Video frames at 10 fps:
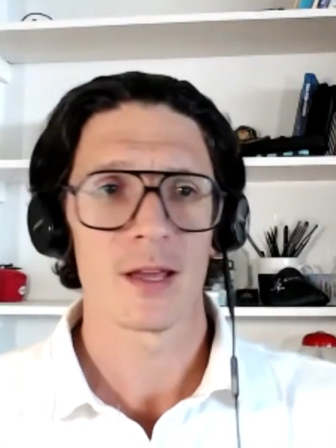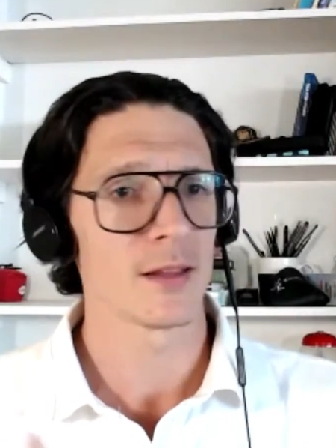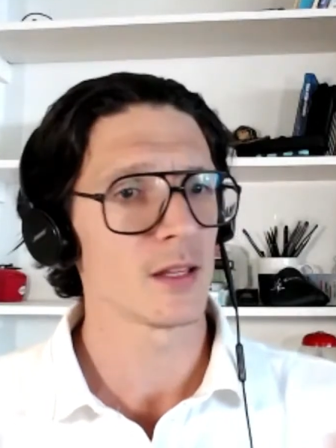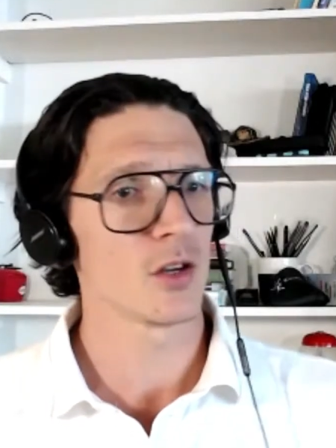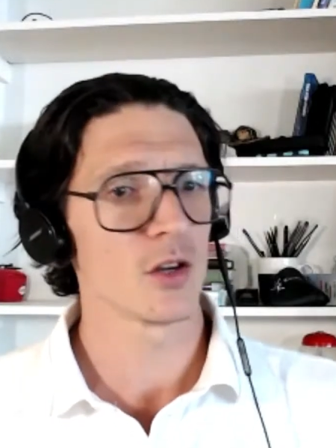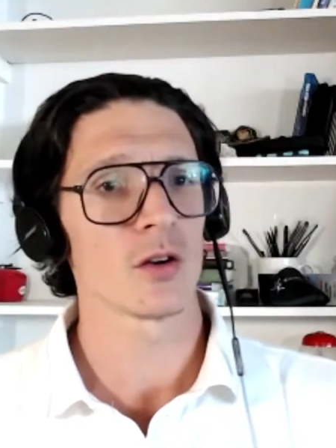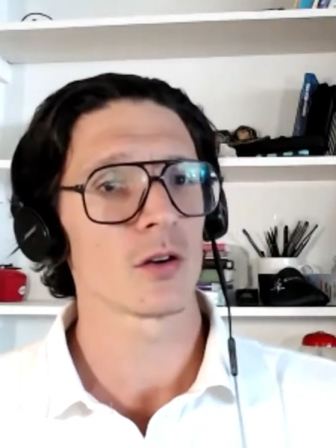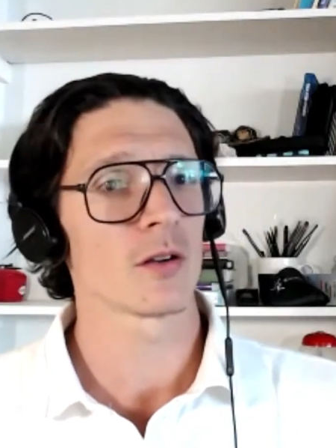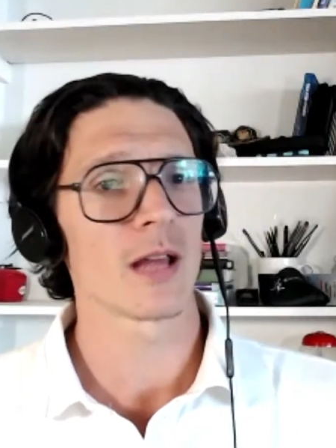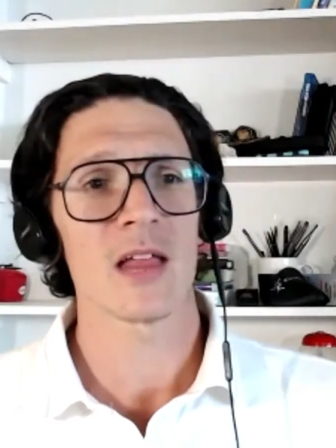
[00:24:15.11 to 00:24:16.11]
and then
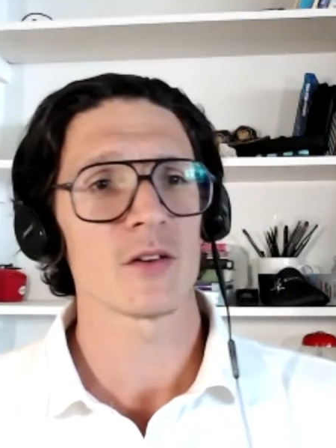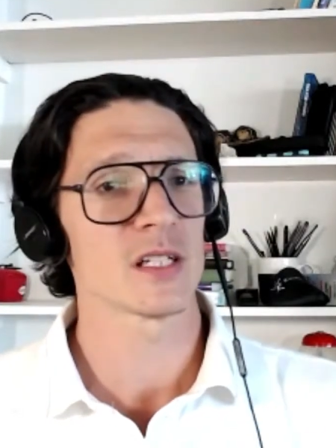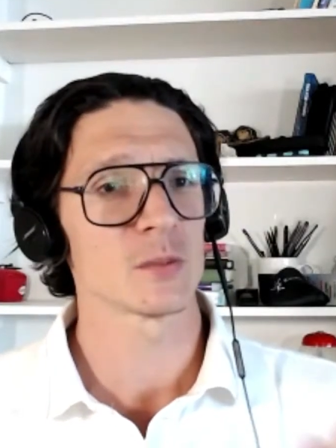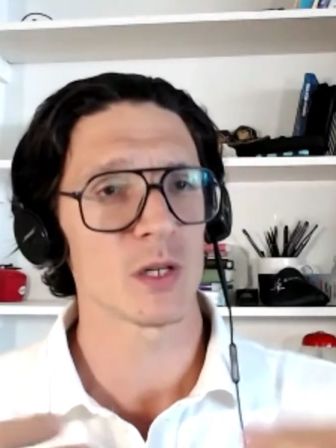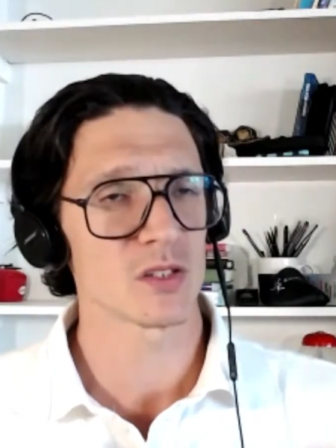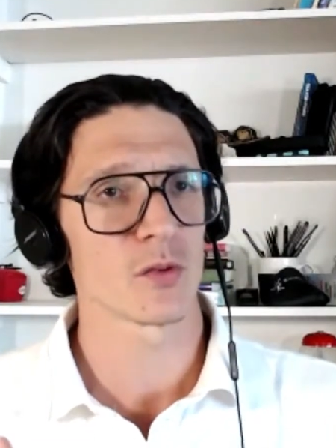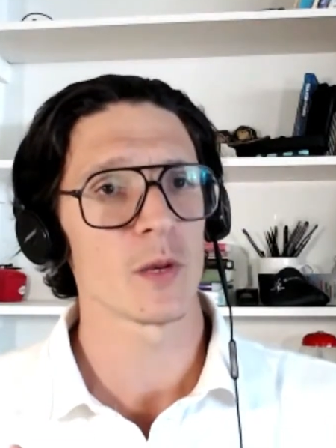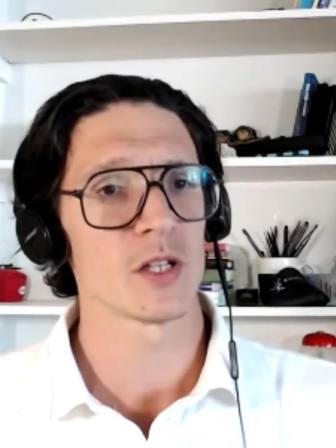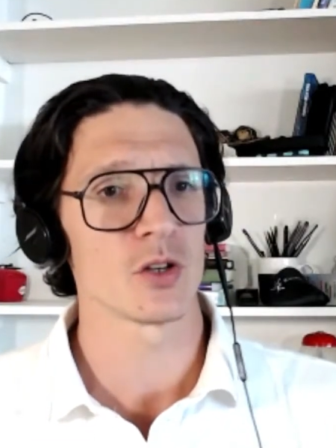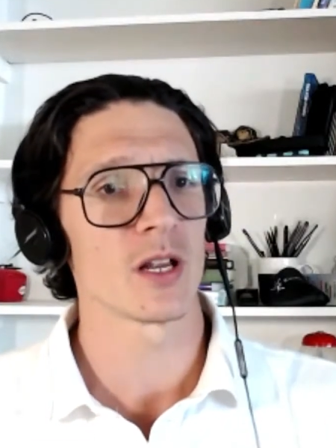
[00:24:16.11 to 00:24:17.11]
you're gathering as much
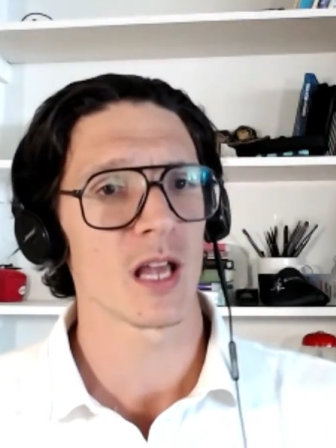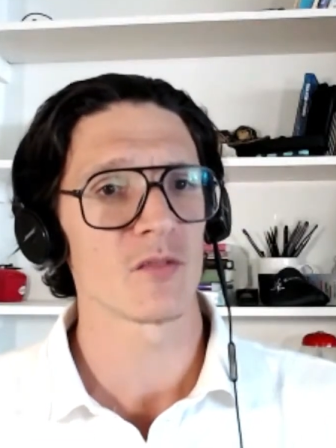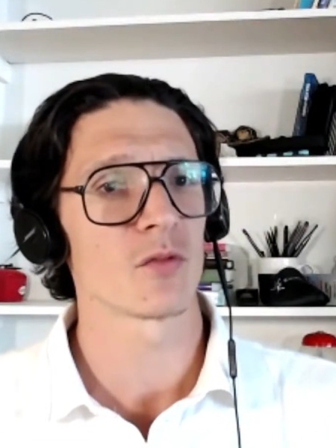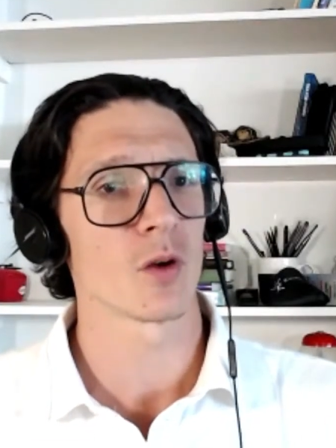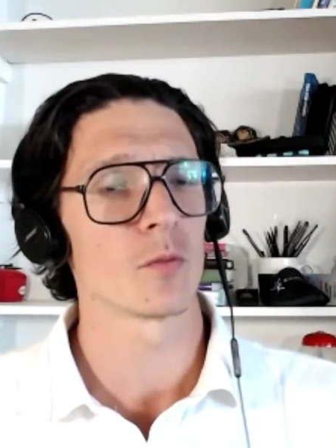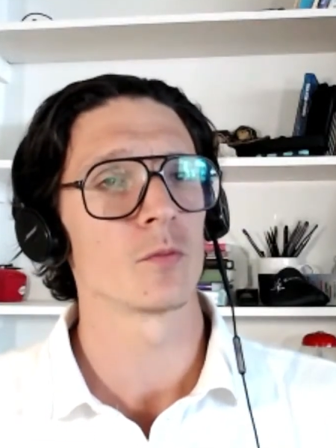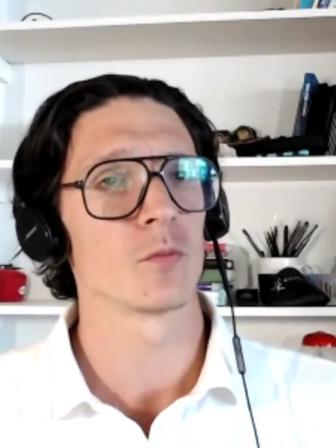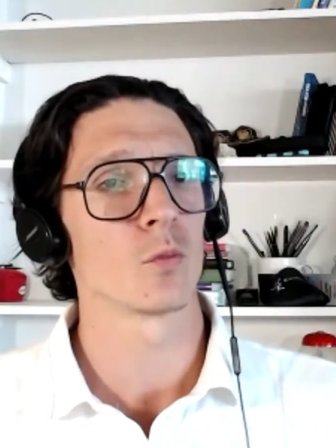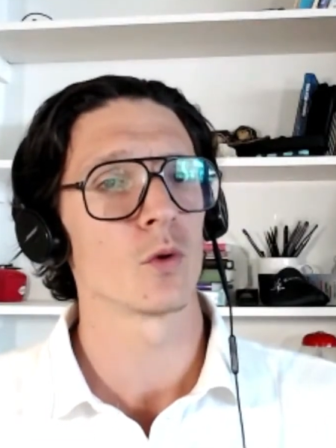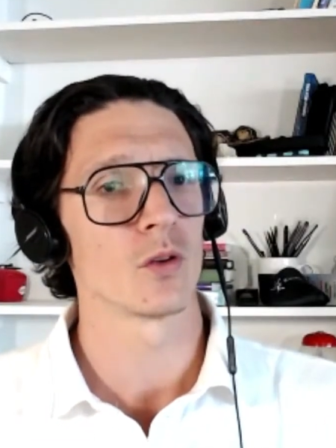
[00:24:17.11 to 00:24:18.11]
information you can
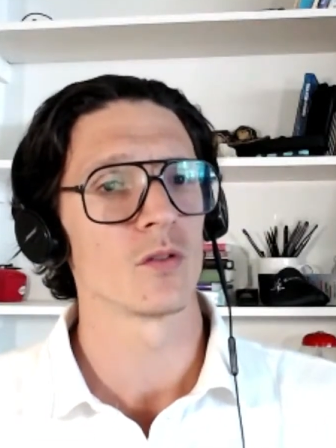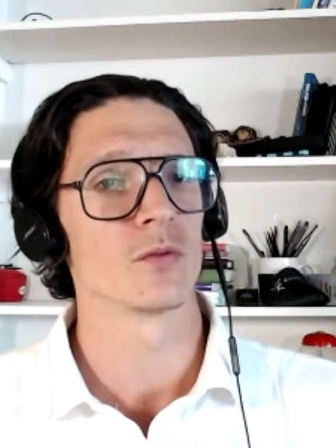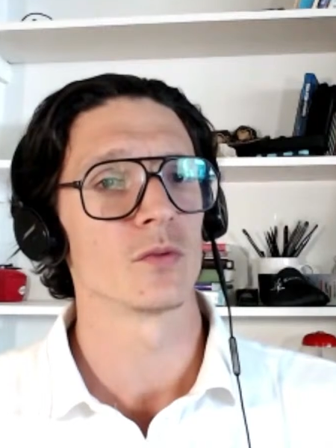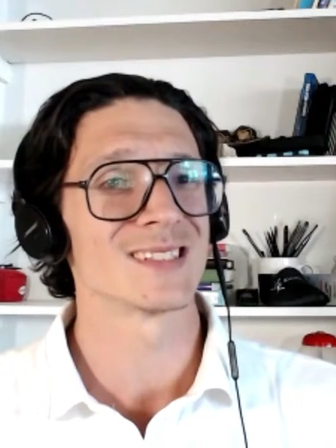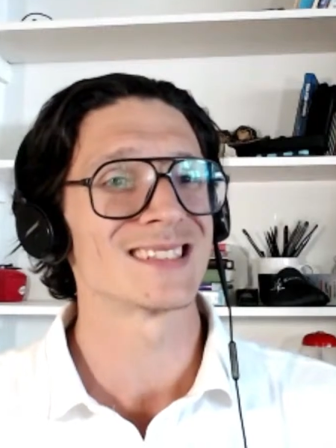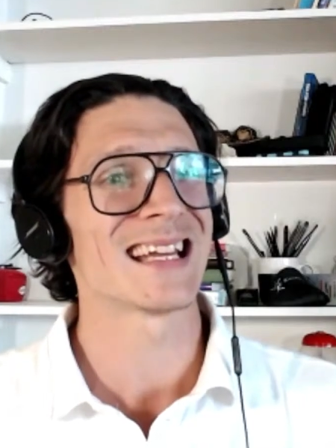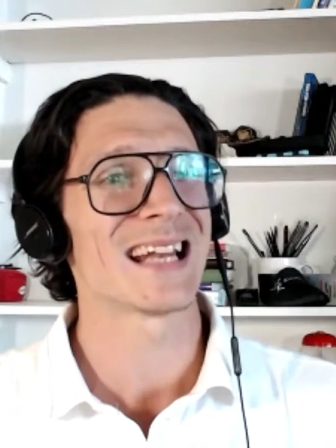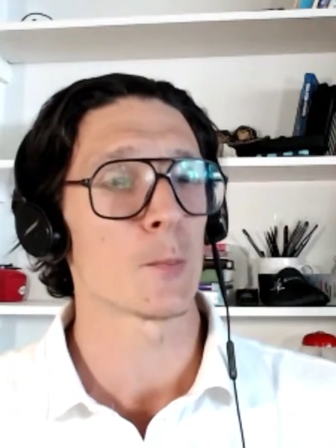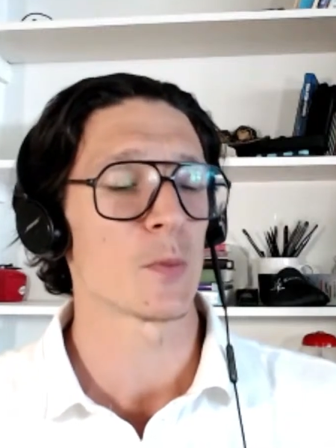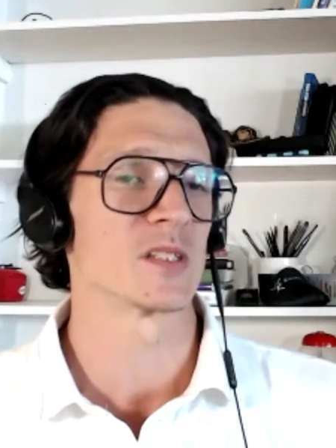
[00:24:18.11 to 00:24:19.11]
from what you've set
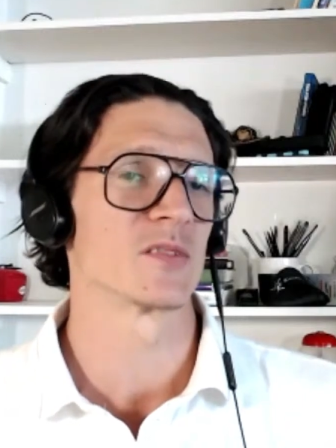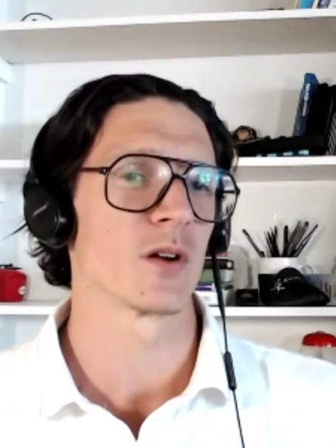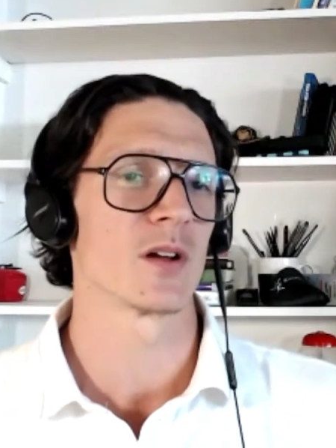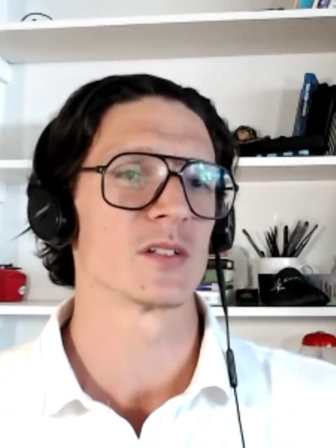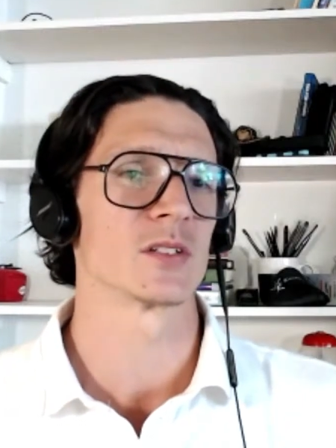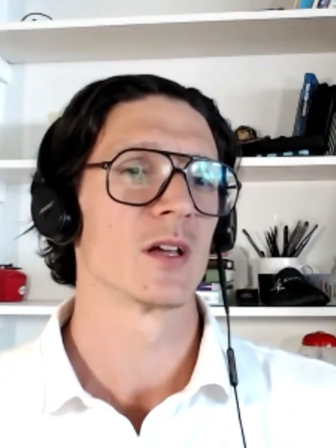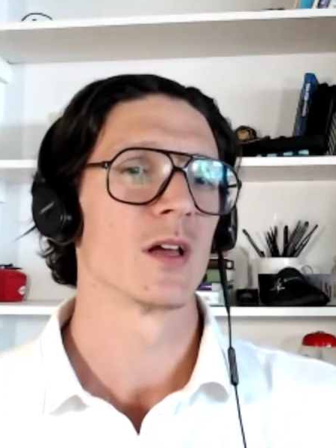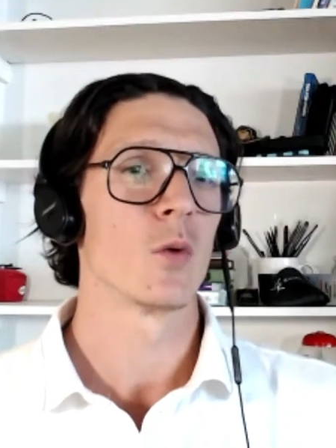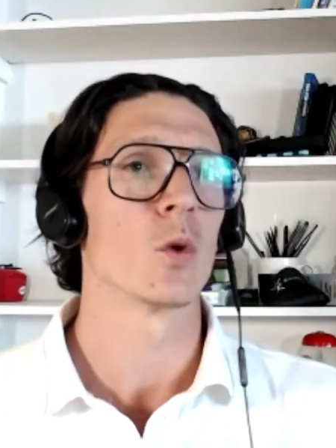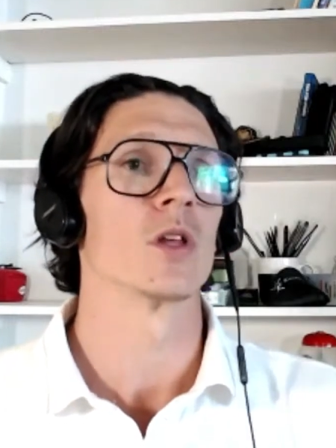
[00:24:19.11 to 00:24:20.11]
up as far as
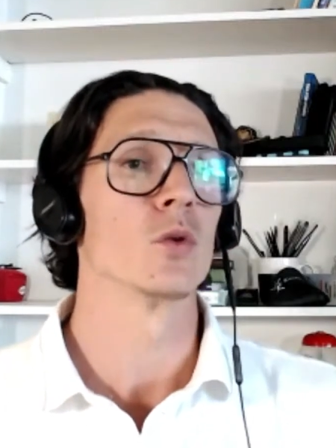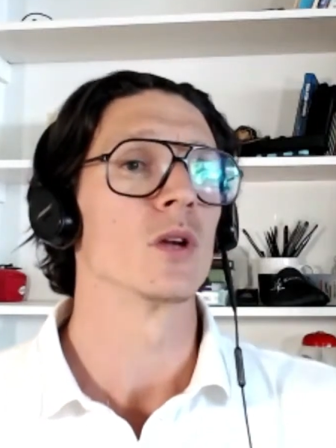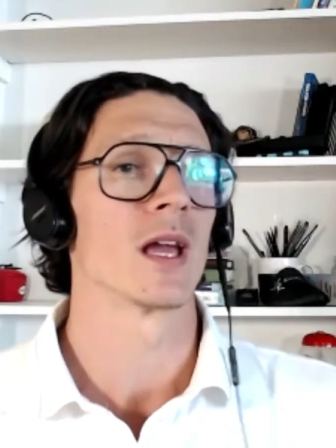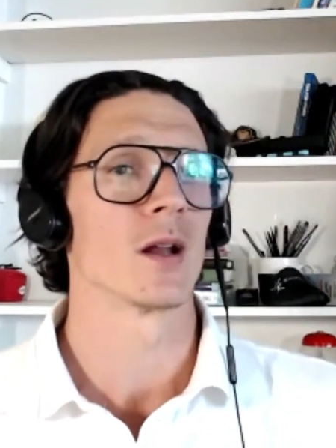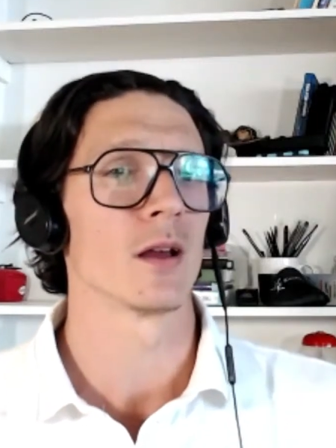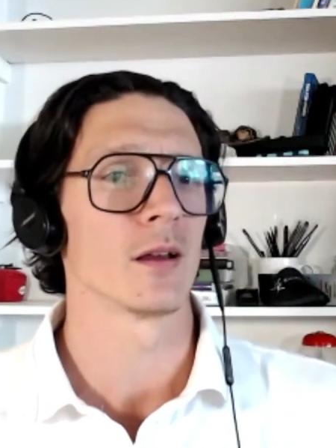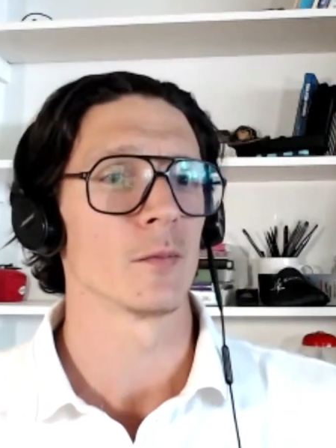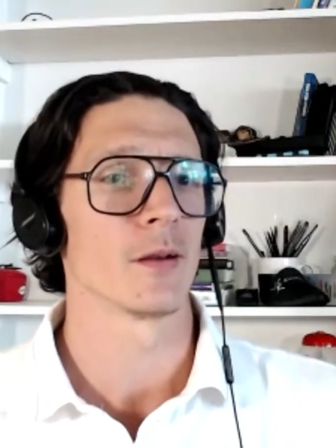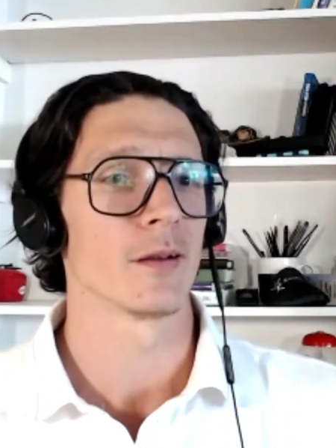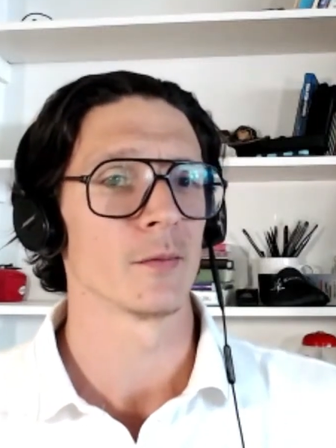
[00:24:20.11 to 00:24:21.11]
what you
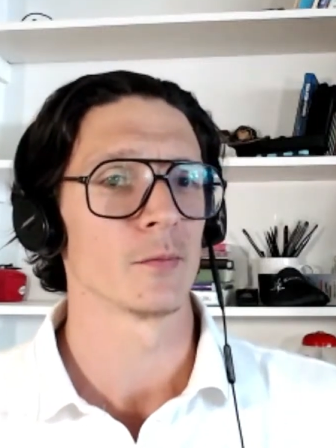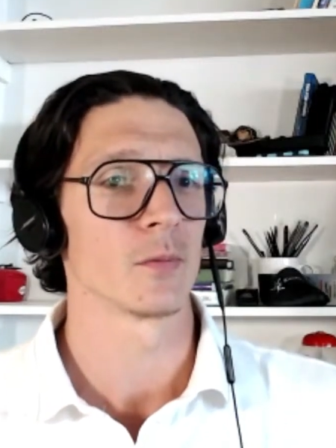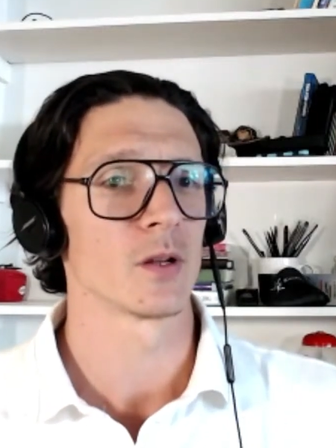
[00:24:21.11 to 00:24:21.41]
can